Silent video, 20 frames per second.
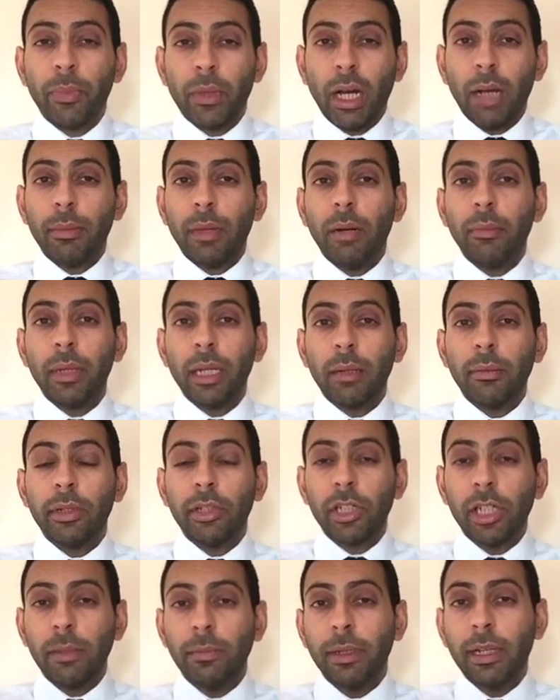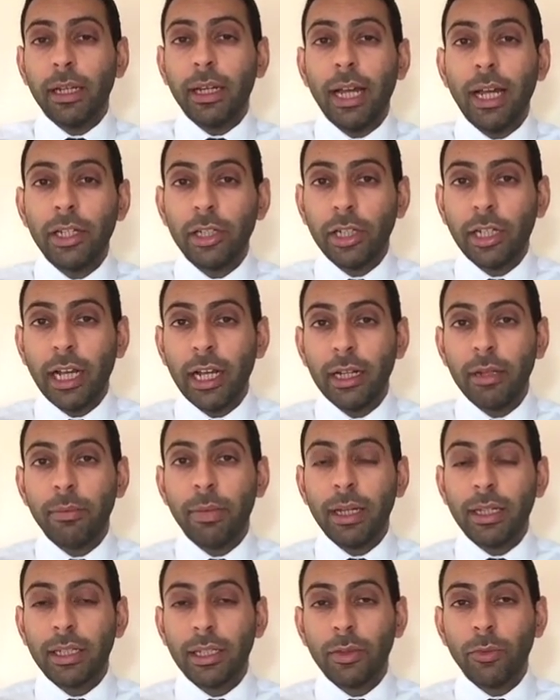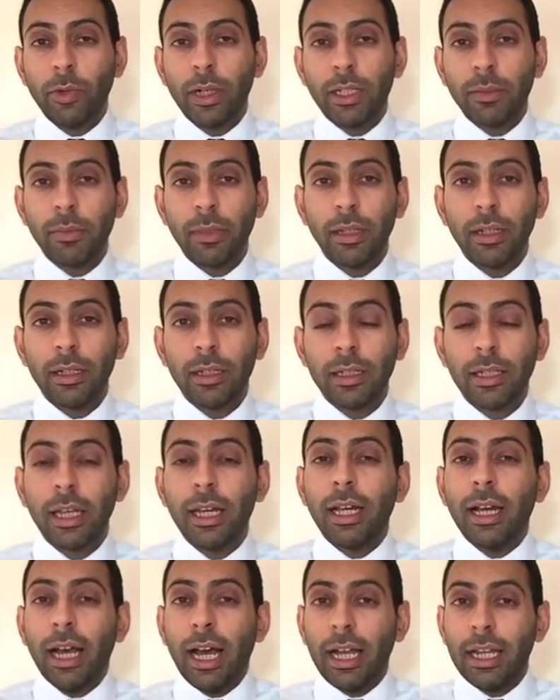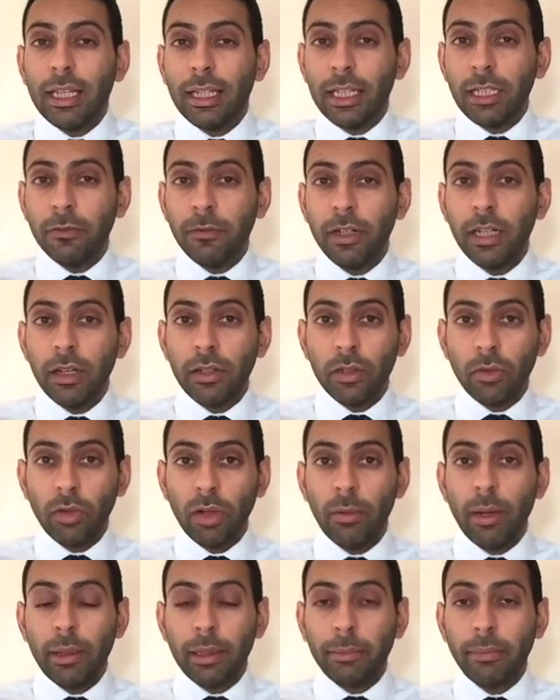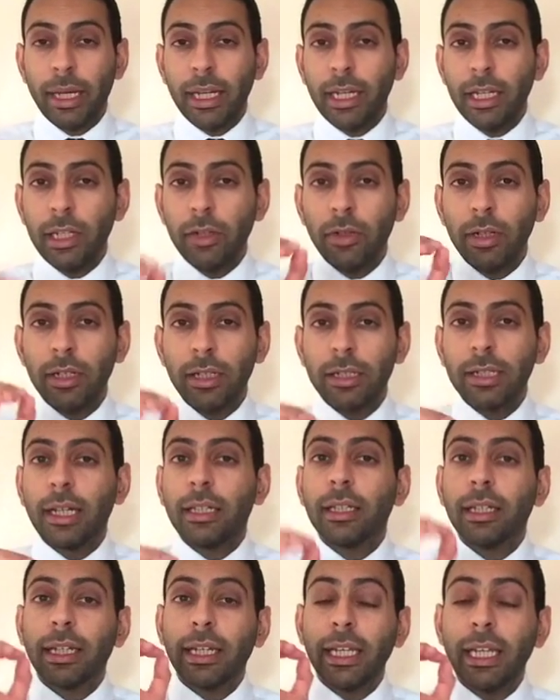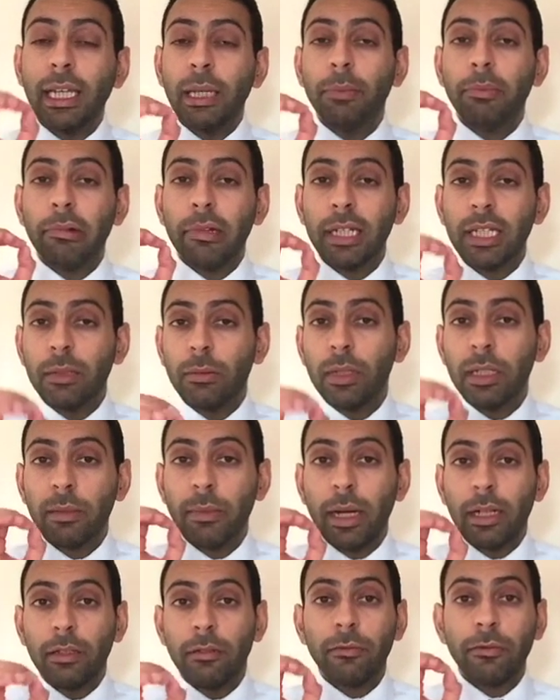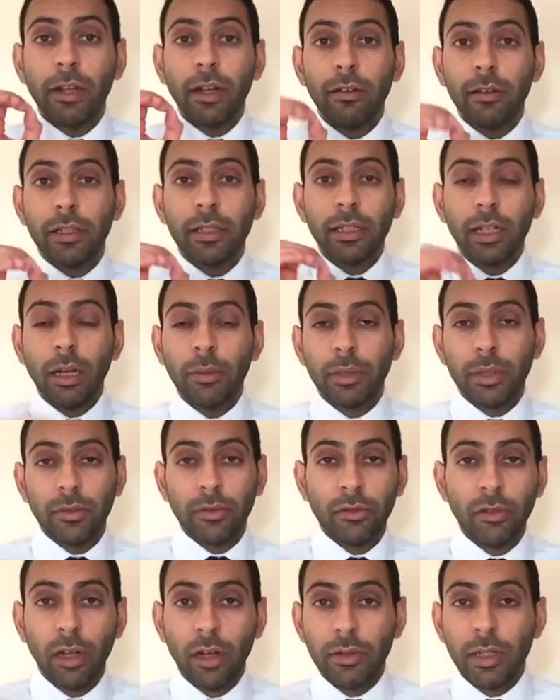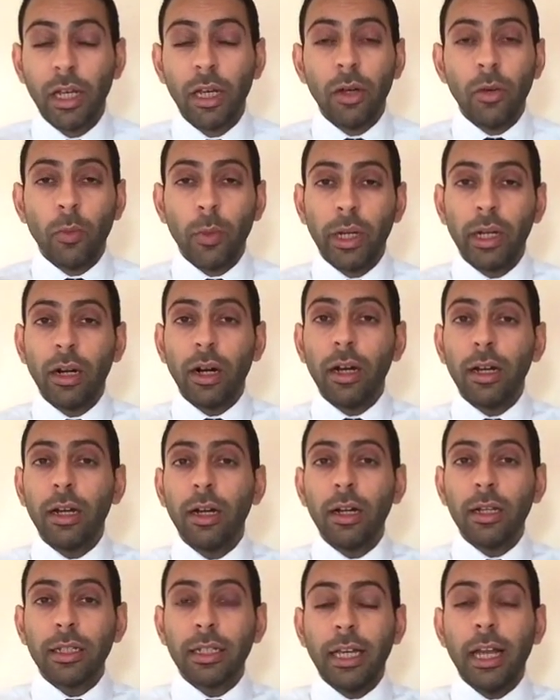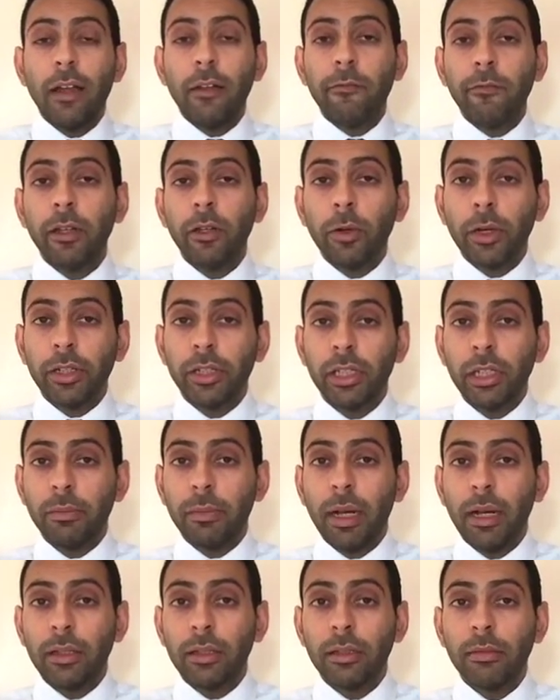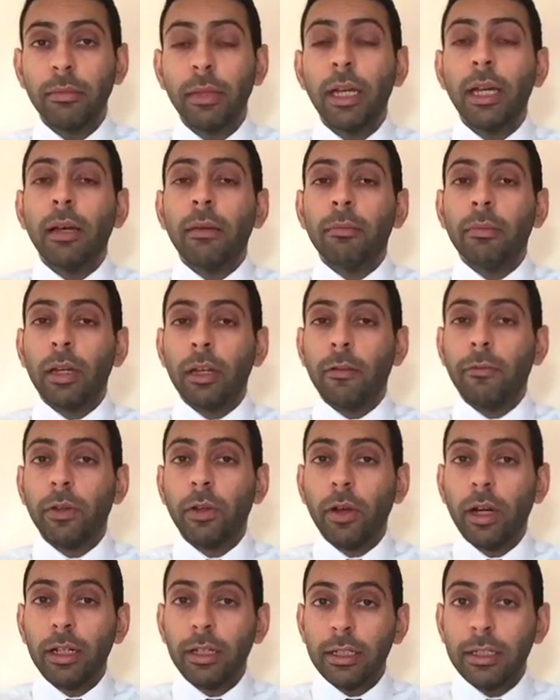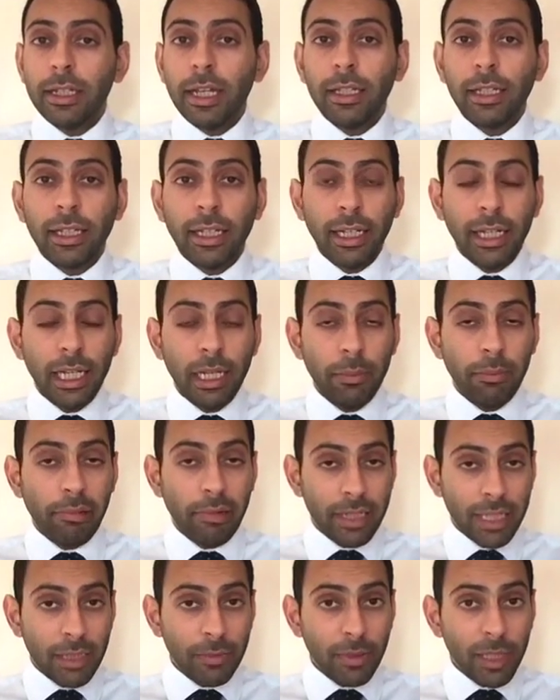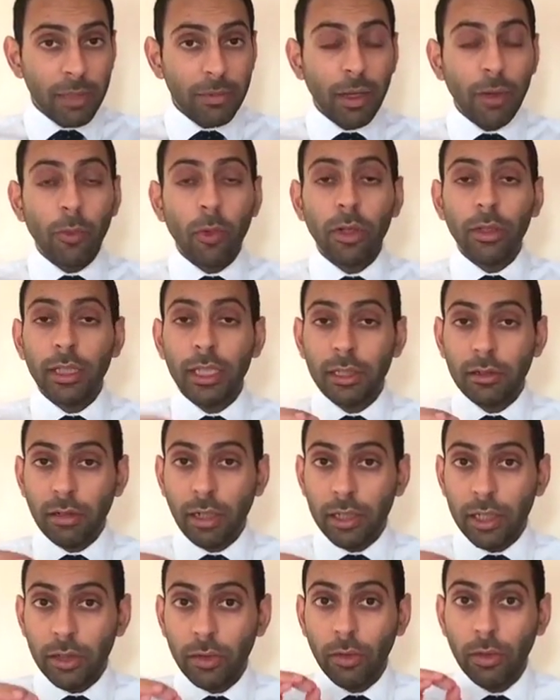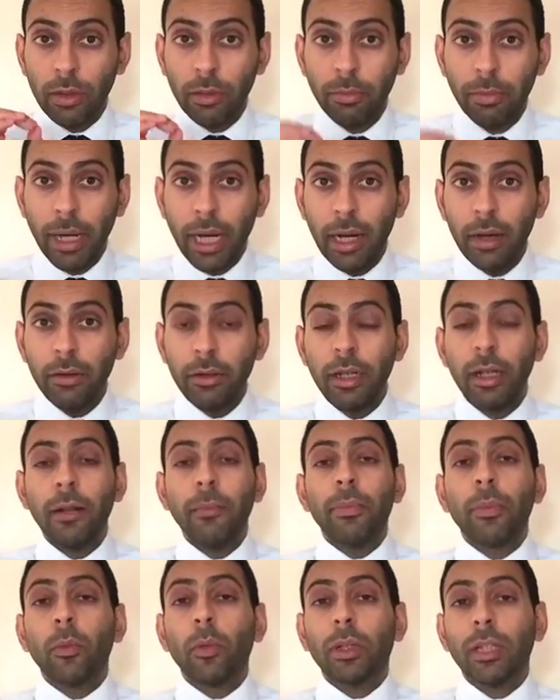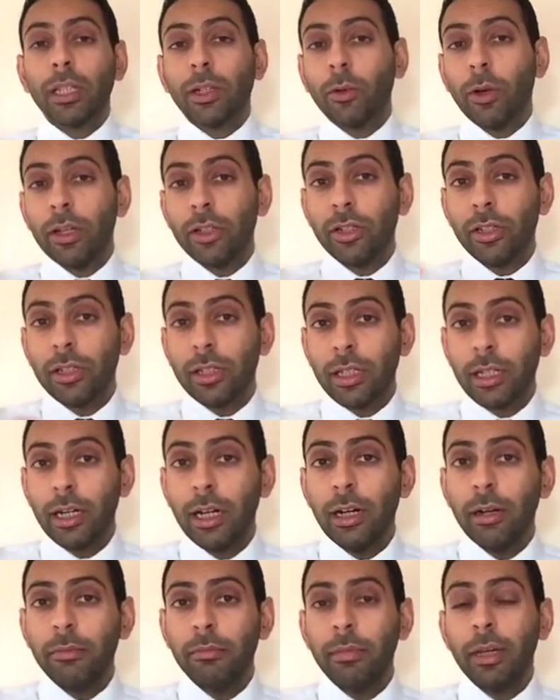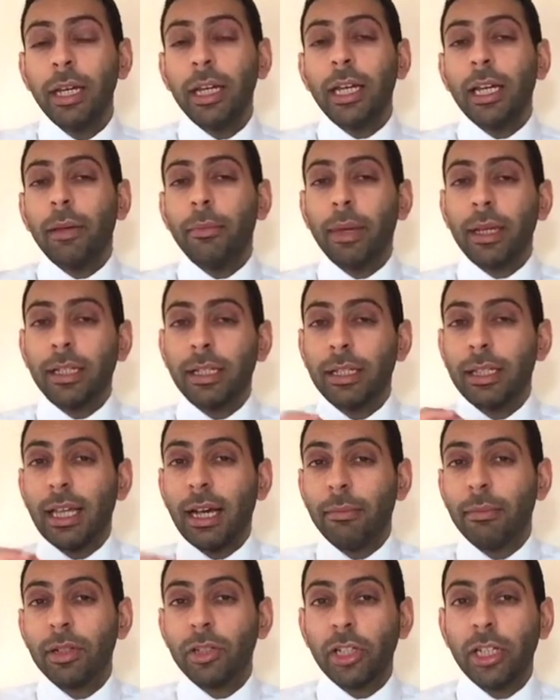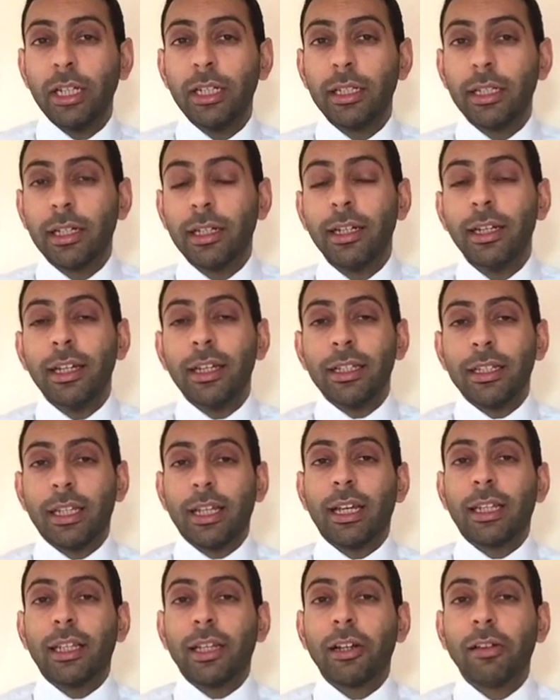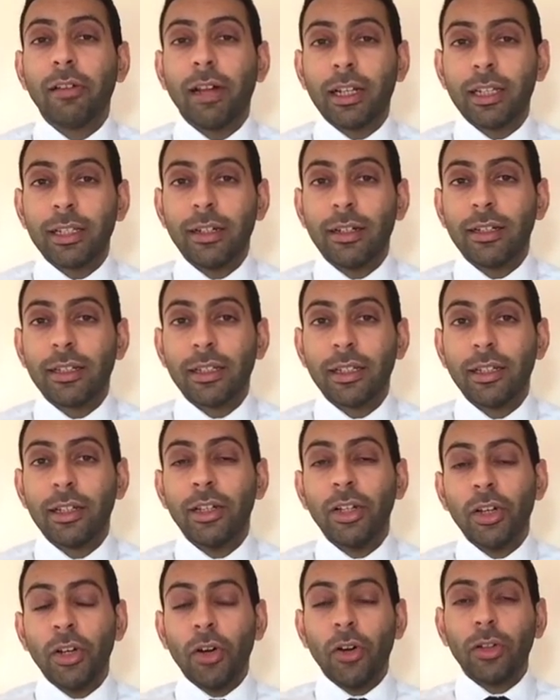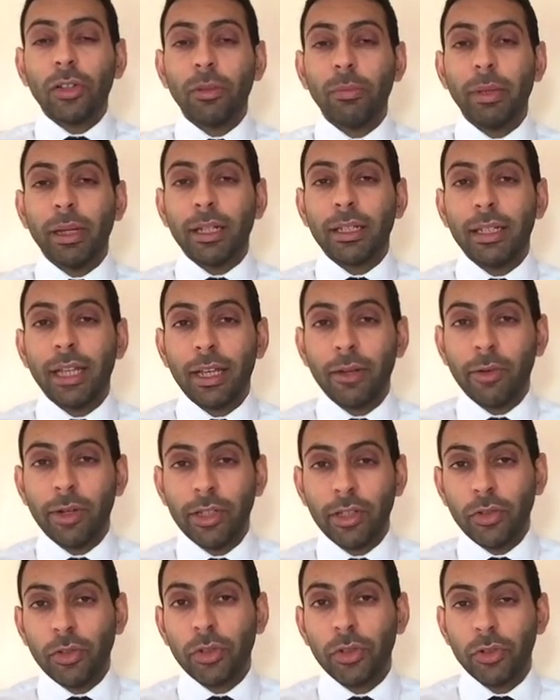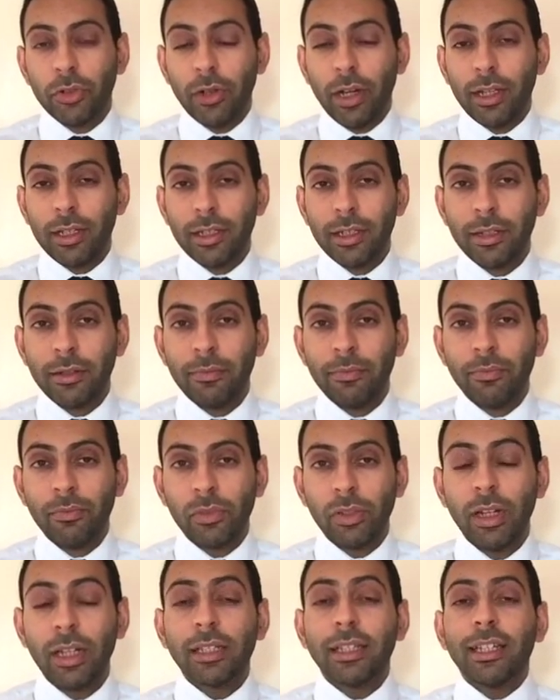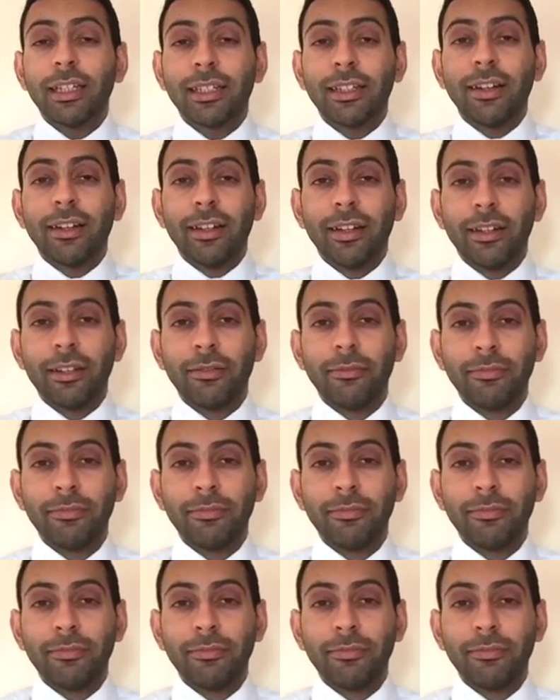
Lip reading: I'm a GP and an educator based in the West Midlands, and this video is all about making you understand the key principles about the various types of graphs. We can't answer every question about them, but if you understand the key principles about what these graphs are all about, when the questions come, it makes it that much easier to get the correct answer on the big day when you're stressed. So let's get started.